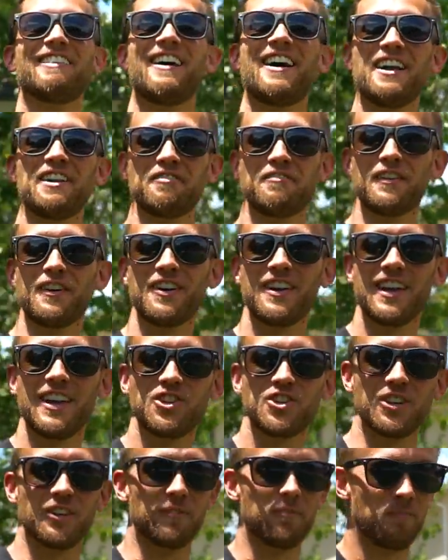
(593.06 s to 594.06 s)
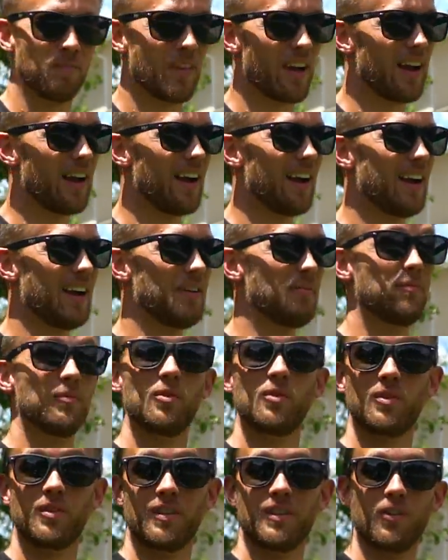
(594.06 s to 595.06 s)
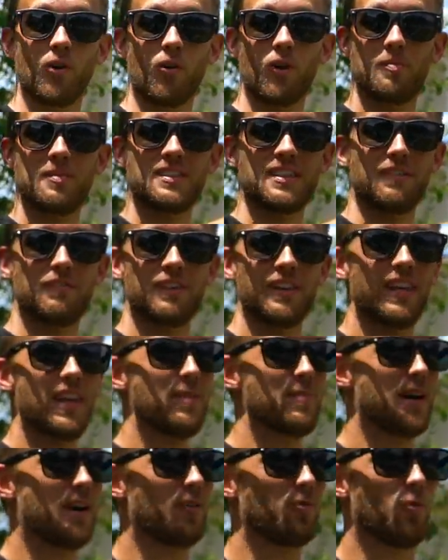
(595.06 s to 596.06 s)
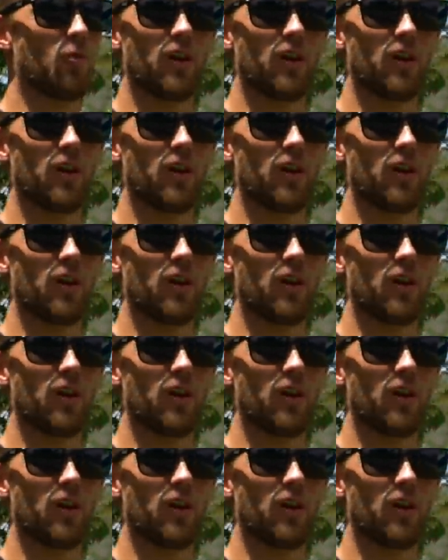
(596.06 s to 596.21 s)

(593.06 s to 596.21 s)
a lot of variation. Um, Orbeez definitely came out,